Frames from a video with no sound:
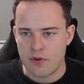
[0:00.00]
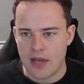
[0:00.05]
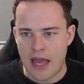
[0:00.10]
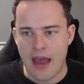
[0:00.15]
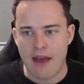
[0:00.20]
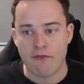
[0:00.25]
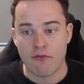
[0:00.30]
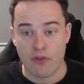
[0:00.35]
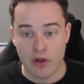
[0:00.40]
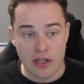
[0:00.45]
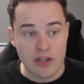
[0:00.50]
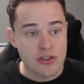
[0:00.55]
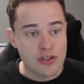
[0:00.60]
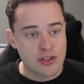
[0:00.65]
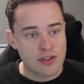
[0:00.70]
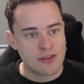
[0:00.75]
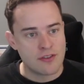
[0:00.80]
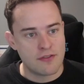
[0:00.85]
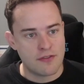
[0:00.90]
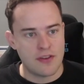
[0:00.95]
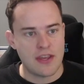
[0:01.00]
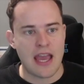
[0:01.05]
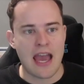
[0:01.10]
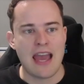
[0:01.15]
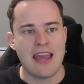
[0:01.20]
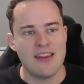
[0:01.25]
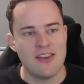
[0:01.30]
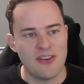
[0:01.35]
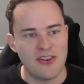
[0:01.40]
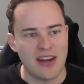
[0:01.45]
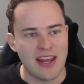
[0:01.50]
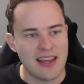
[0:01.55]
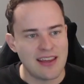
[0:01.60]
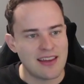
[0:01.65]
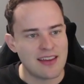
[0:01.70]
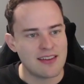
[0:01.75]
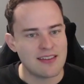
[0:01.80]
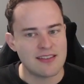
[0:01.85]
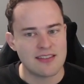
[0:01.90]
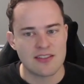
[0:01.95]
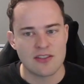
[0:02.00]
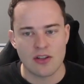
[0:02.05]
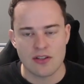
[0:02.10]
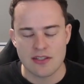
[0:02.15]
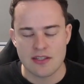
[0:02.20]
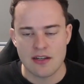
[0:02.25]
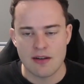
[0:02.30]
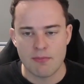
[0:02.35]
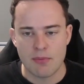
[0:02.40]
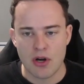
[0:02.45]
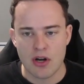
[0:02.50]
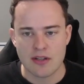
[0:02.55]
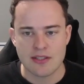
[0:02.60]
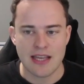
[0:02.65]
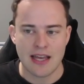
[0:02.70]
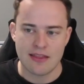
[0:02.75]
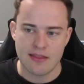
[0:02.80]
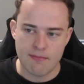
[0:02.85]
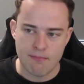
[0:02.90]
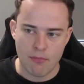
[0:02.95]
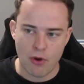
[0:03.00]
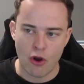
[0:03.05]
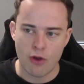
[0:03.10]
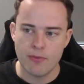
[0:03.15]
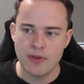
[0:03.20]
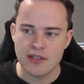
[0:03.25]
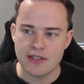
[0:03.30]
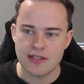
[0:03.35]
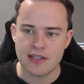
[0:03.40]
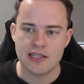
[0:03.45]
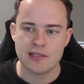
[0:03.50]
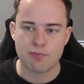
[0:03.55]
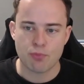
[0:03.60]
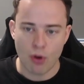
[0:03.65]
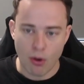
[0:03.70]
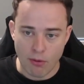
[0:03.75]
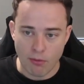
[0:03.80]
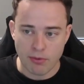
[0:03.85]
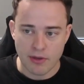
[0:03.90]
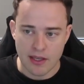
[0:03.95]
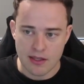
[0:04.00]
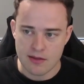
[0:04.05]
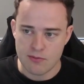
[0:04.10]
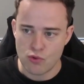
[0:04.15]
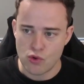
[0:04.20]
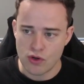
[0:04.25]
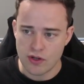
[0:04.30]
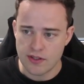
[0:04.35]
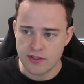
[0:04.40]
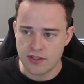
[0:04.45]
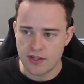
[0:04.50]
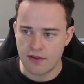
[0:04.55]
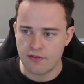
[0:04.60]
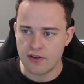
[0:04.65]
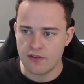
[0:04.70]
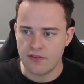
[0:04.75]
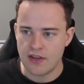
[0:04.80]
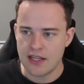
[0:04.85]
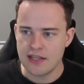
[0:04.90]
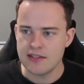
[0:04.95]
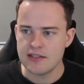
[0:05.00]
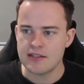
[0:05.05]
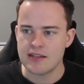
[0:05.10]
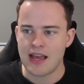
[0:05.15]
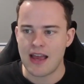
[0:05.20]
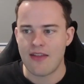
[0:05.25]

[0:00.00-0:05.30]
average for your 8 unique slots in a box at the moment is probably at the more conservative end,